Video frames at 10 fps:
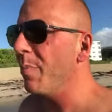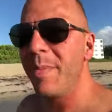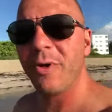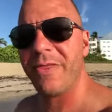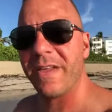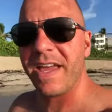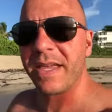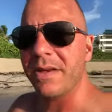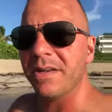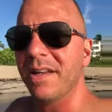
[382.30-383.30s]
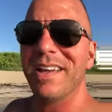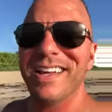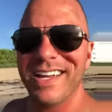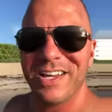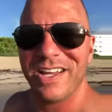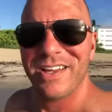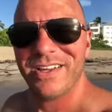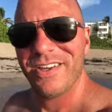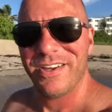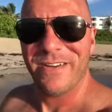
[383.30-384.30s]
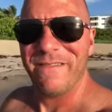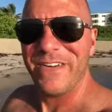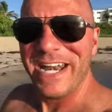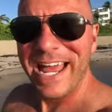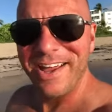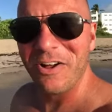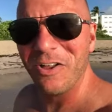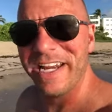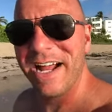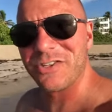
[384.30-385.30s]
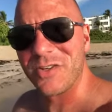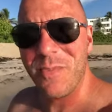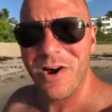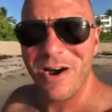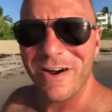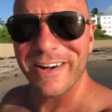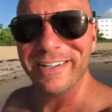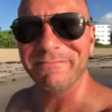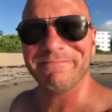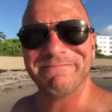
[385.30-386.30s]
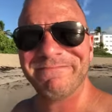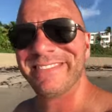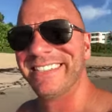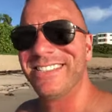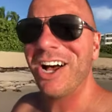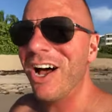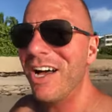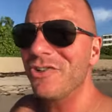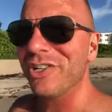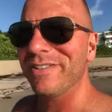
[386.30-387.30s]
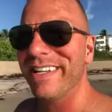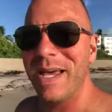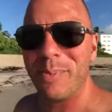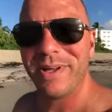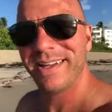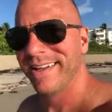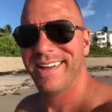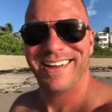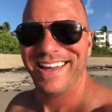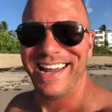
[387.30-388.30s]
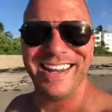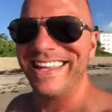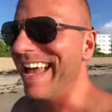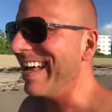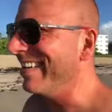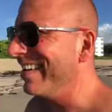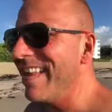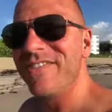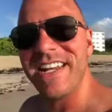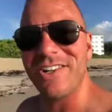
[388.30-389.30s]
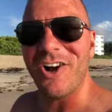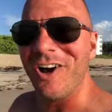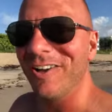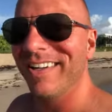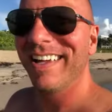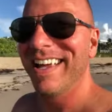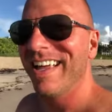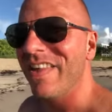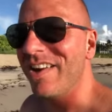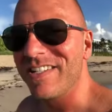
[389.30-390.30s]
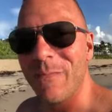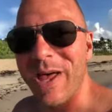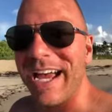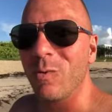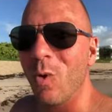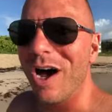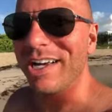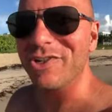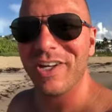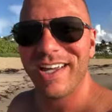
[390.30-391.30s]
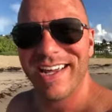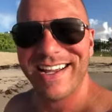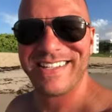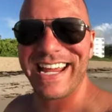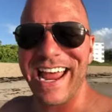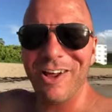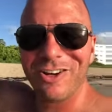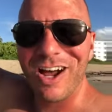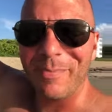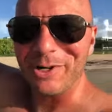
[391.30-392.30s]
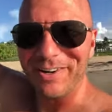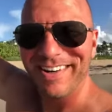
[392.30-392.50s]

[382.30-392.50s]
of how people think they can finagle and outsmart and dodge and dip. And in the end, they've seen it all. They just sit back and watch. It's like a helicopter